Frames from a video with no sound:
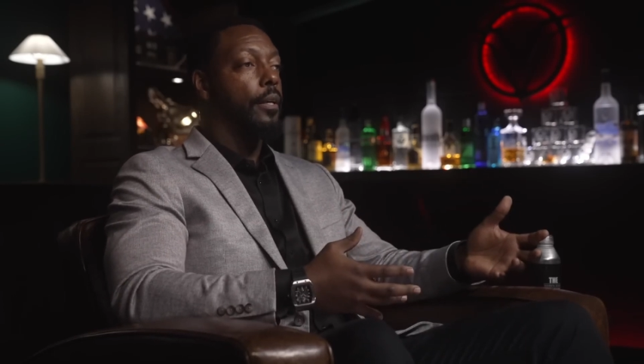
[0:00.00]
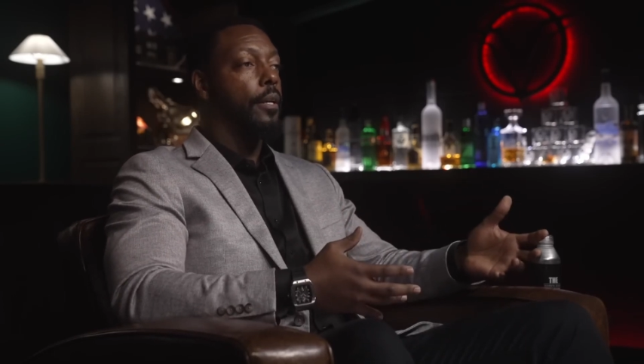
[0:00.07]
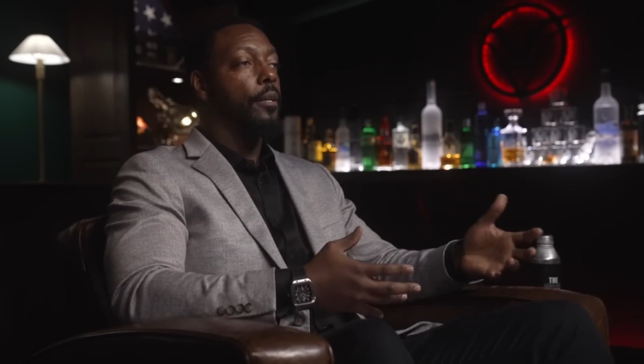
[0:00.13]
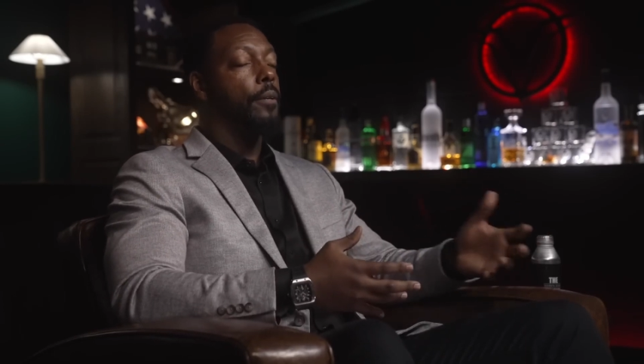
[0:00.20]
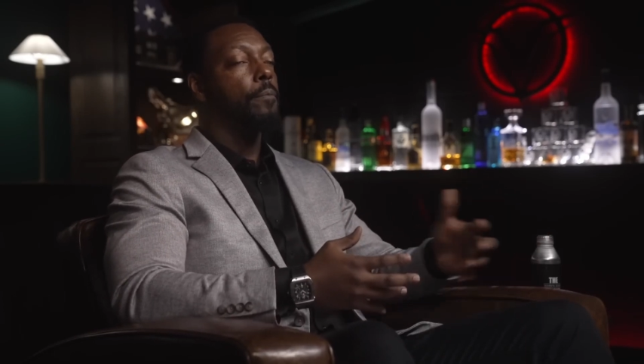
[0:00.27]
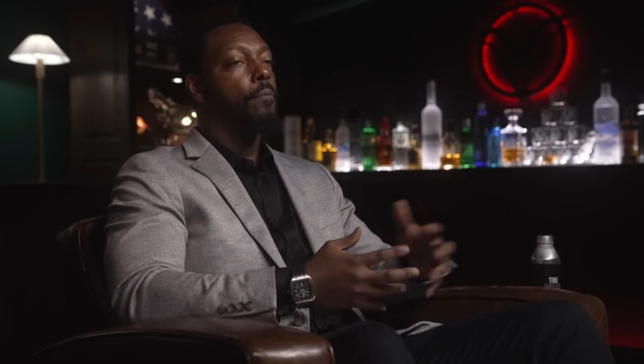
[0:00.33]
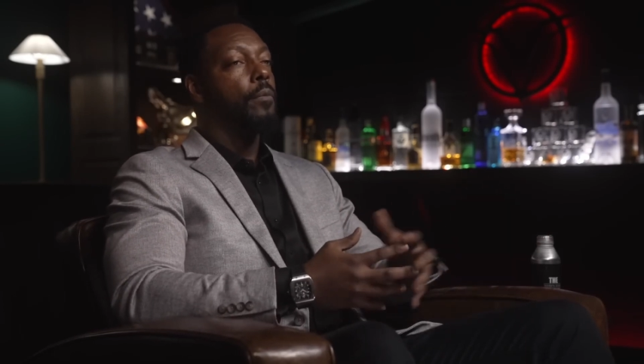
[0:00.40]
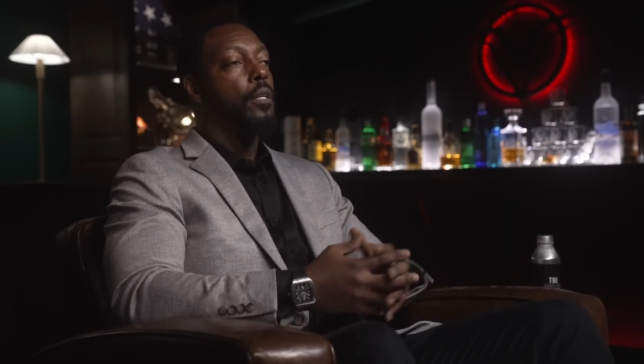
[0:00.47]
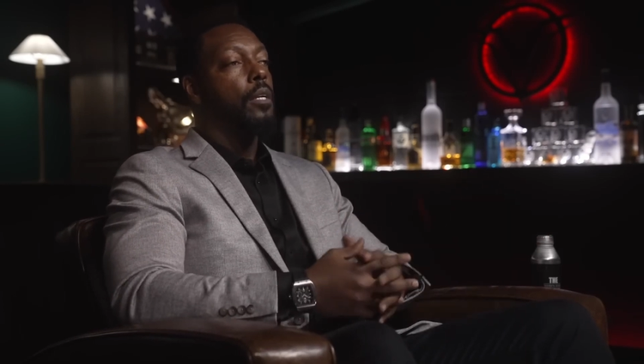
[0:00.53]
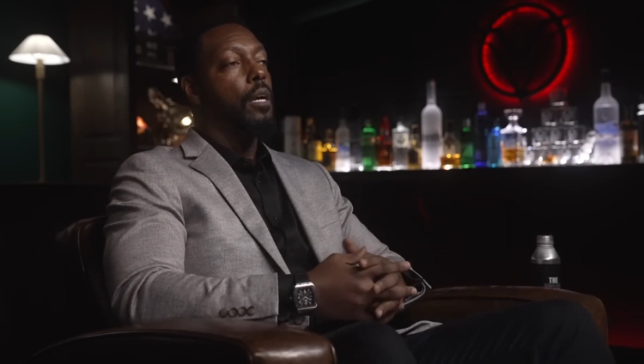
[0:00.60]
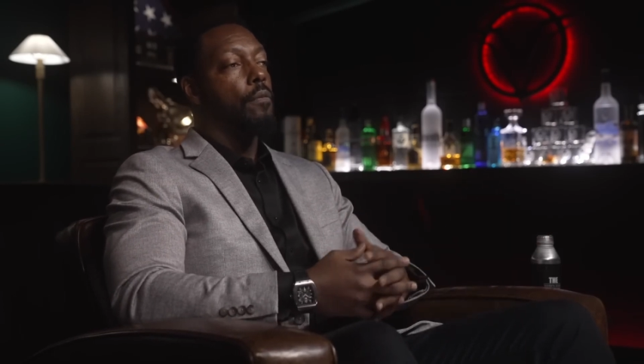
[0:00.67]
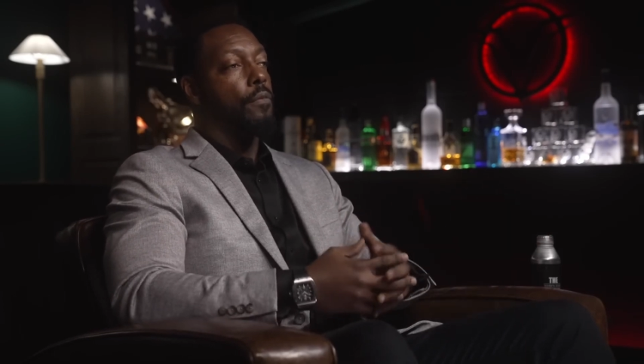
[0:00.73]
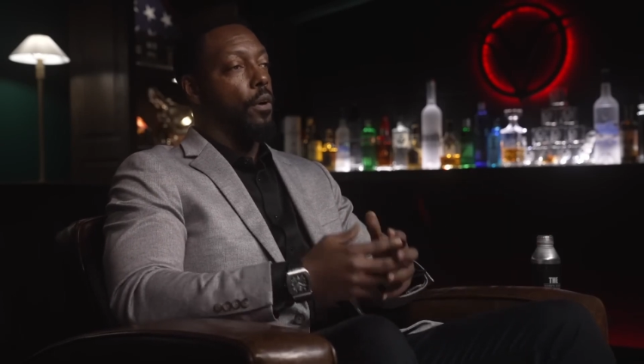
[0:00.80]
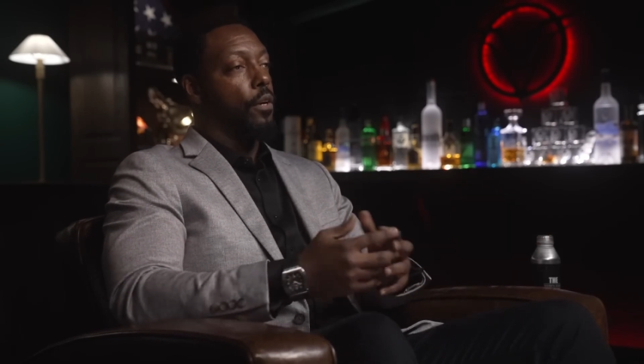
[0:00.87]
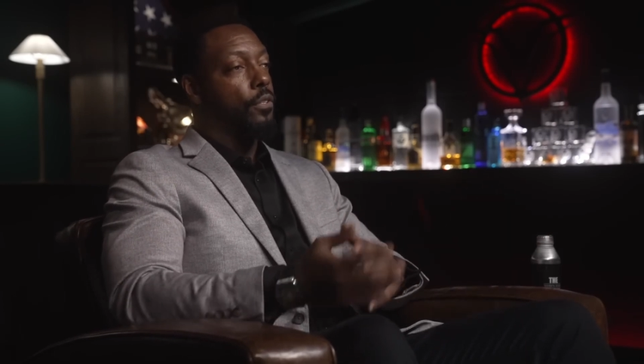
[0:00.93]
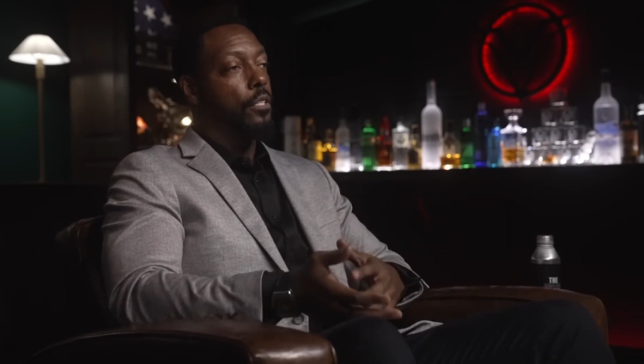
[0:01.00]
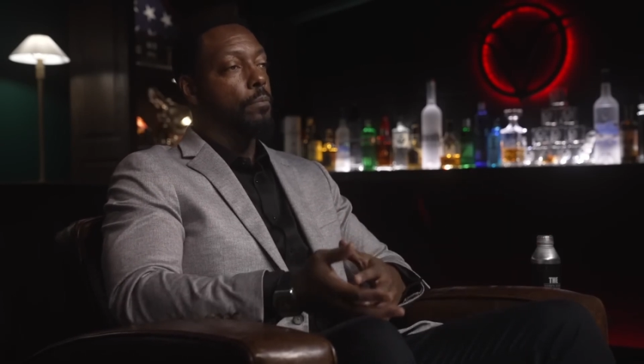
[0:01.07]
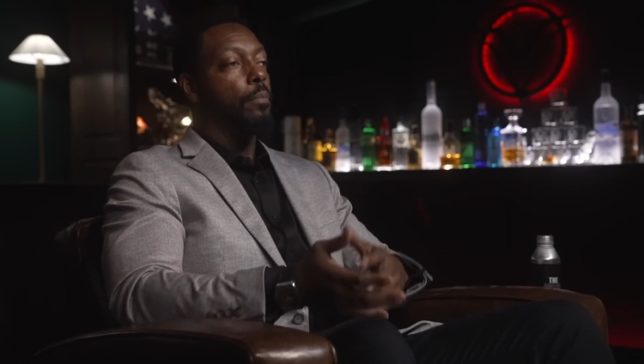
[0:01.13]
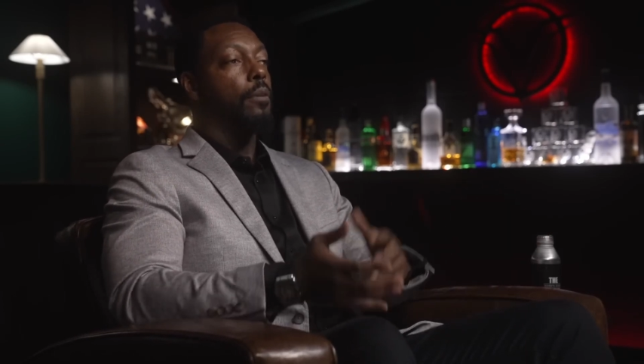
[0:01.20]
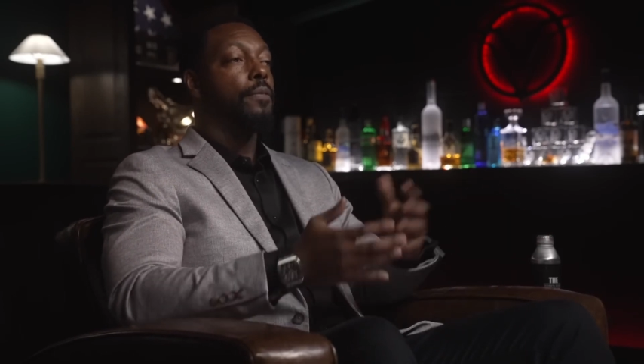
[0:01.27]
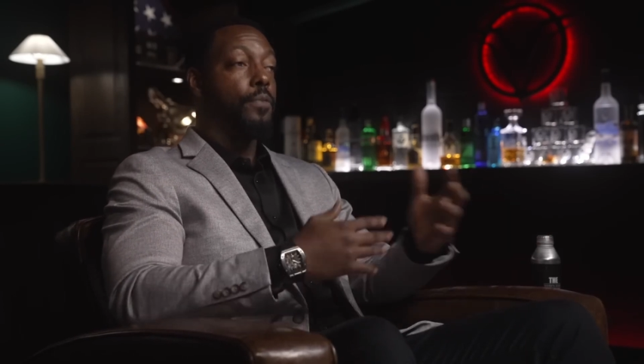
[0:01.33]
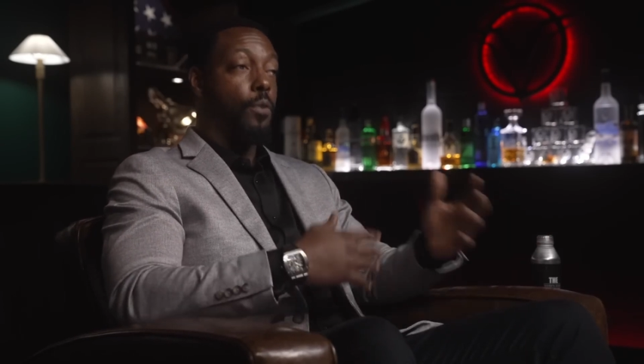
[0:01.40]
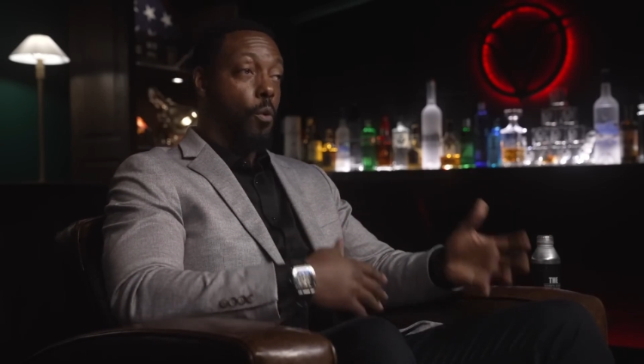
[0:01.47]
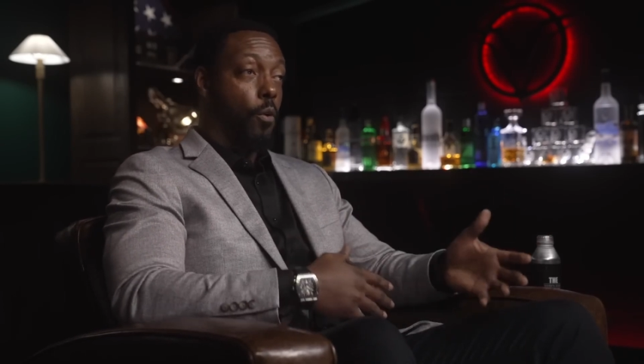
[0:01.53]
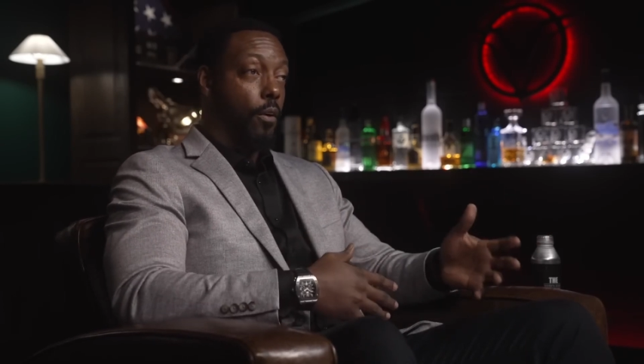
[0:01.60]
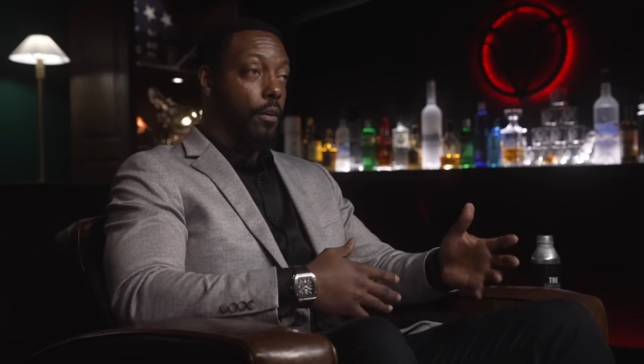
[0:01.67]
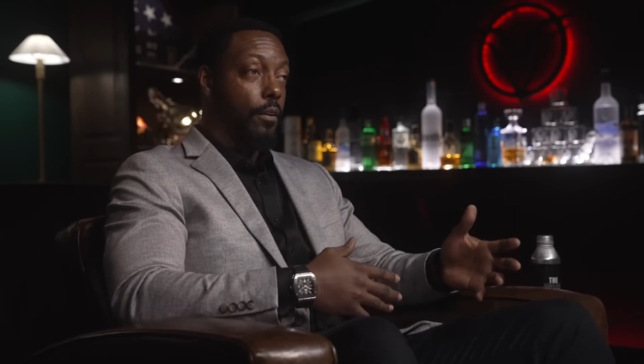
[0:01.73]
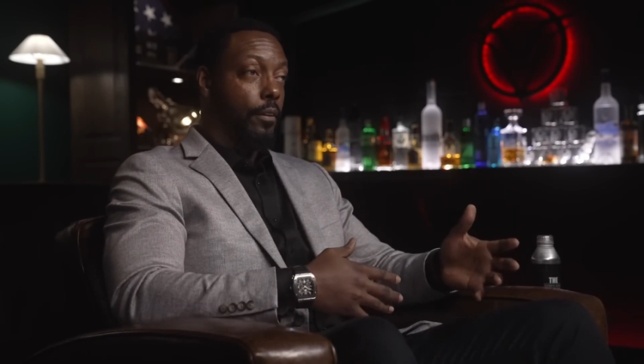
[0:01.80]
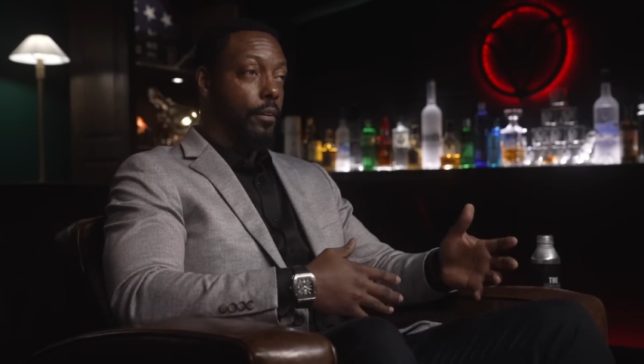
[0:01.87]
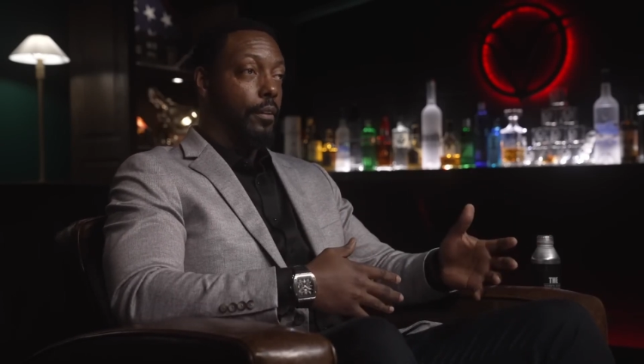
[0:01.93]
there versus before,